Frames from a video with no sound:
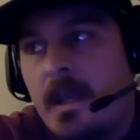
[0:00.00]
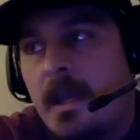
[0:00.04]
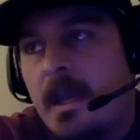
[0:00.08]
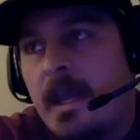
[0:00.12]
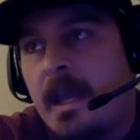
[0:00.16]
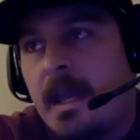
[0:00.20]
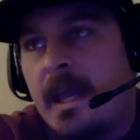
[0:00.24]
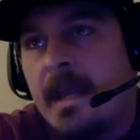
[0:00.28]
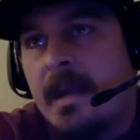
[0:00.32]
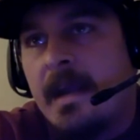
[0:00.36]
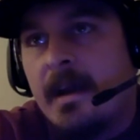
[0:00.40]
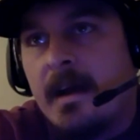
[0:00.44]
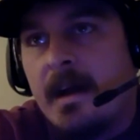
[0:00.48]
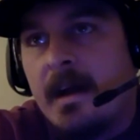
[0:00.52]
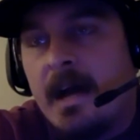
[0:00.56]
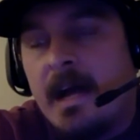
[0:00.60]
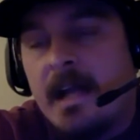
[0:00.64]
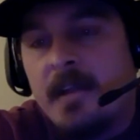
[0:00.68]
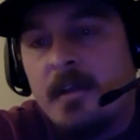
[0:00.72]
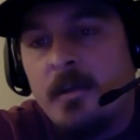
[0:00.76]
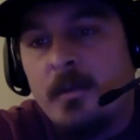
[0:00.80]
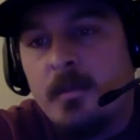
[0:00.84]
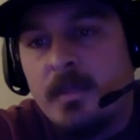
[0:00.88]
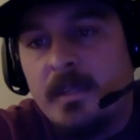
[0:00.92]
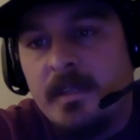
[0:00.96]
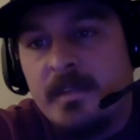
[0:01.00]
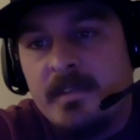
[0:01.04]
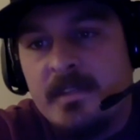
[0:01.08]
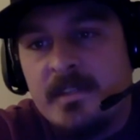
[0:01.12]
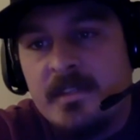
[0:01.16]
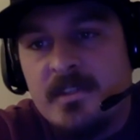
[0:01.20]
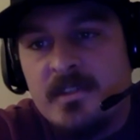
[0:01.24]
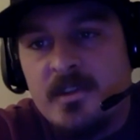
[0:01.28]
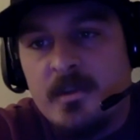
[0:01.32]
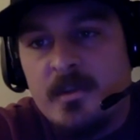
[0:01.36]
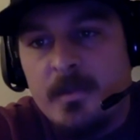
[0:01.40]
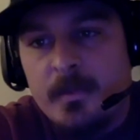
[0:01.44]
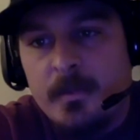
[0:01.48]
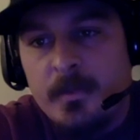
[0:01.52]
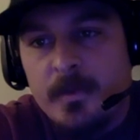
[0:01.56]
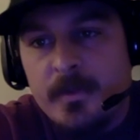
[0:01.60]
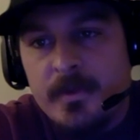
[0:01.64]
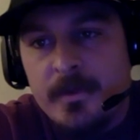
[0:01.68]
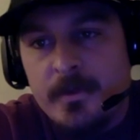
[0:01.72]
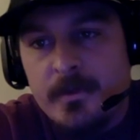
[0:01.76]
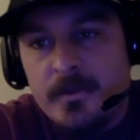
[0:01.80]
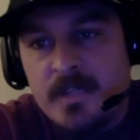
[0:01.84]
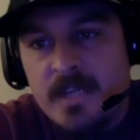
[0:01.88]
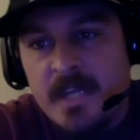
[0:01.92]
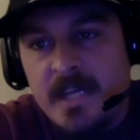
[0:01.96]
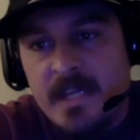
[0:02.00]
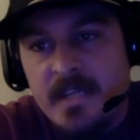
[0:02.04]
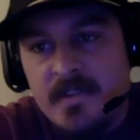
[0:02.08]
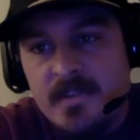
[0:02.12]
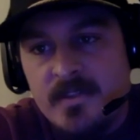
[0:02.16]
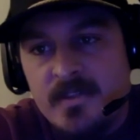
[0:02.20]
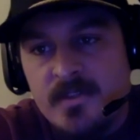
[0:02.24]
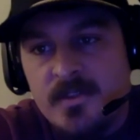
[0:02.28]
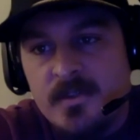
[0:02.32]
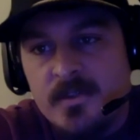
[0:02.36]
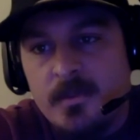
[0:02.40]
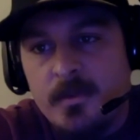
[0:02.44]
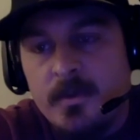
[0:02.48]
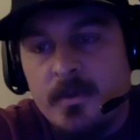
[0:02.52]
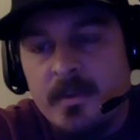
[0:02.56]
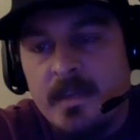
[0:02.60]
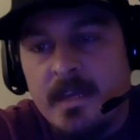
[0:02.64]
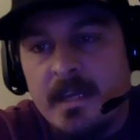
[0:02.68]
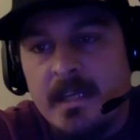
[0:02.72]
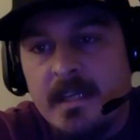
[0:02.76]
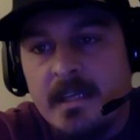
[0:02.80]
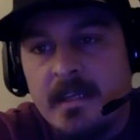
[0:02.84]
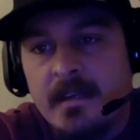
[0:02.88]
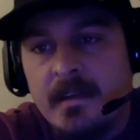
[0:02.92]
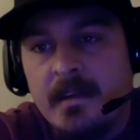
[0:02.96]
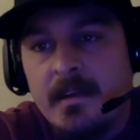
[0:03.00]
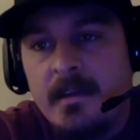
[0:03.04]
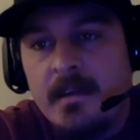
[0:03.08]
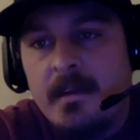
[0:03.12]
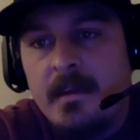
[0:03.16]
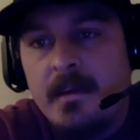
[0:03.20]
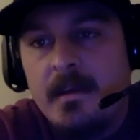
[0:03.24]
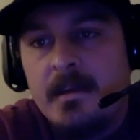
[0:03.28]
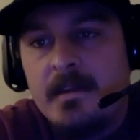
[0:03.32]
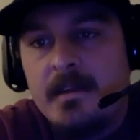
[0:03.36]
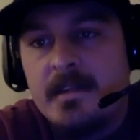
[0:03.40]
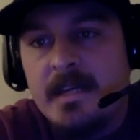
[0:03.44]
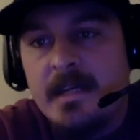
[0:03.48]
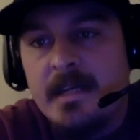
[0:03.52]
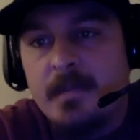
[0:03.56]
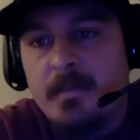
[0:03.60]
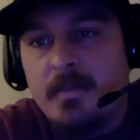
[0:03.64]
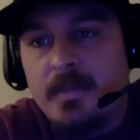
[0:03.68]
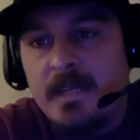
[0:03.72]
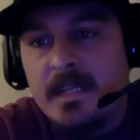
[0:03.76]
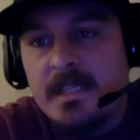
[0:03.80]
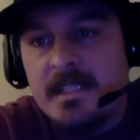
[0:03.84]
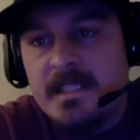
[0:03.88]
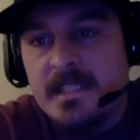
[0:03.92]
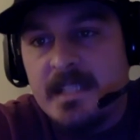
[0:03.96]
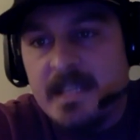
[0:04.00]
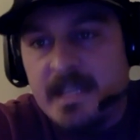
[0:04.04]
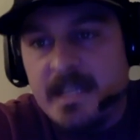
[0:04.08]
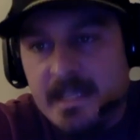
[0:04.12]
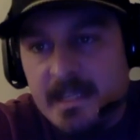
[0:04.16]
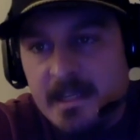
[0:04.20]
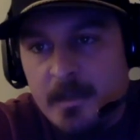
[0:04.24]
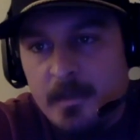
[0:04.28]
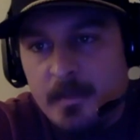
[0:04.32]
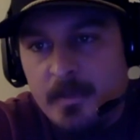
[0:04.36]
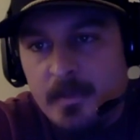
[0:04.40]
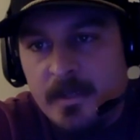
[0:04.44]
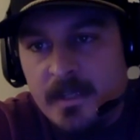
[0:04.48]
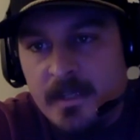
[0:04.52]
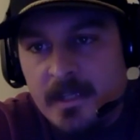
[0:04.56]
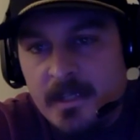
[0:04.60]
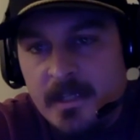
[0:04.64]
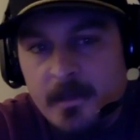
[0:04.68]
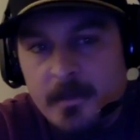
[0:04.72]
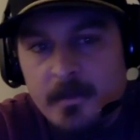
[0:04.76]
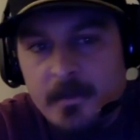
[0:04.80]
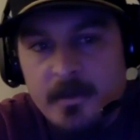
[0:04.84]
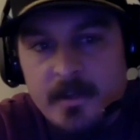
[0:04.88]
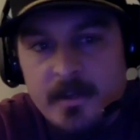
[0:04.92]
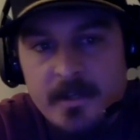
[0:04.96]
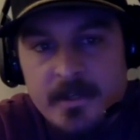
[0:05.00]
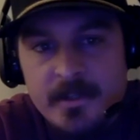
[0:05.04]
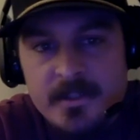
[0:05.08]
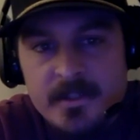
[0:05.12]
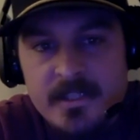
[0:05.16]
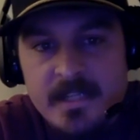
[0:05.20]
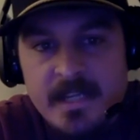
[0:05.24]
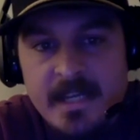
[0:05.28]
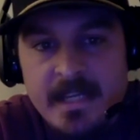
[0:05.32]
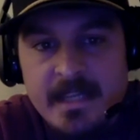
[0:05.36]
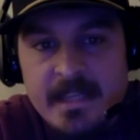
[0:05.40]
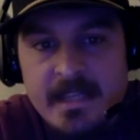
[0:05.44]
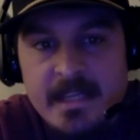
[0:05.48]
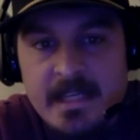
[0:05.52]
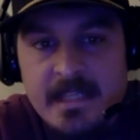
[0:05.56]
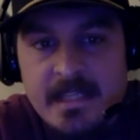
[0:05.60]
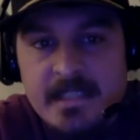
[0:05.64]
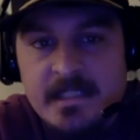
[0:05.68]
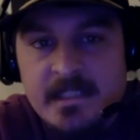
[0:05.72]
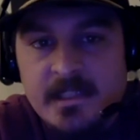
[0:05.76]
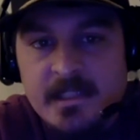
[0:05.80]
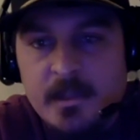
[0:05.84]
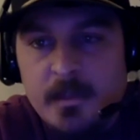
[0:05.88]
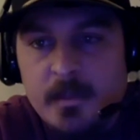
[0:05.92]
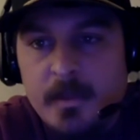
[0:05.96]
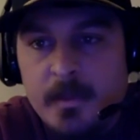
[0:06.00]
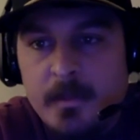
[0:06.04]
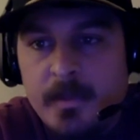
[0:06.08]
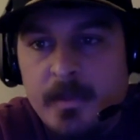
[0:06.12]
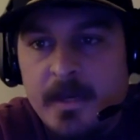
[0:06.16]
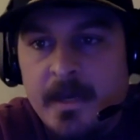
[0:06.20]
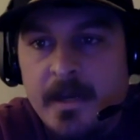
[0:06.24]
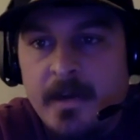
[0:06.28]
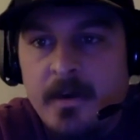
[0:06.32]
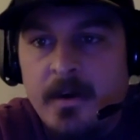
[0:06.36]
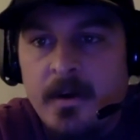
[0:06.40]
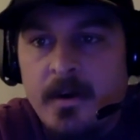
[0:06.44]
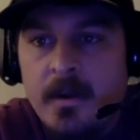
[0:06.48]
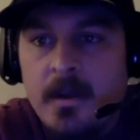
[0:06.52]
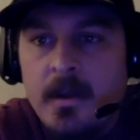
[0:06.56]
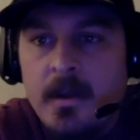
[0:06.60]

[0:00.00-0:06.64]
and I do believe this is going to be one of those cases to where that can take place to kind of help you to heal, to understand things a little bit better.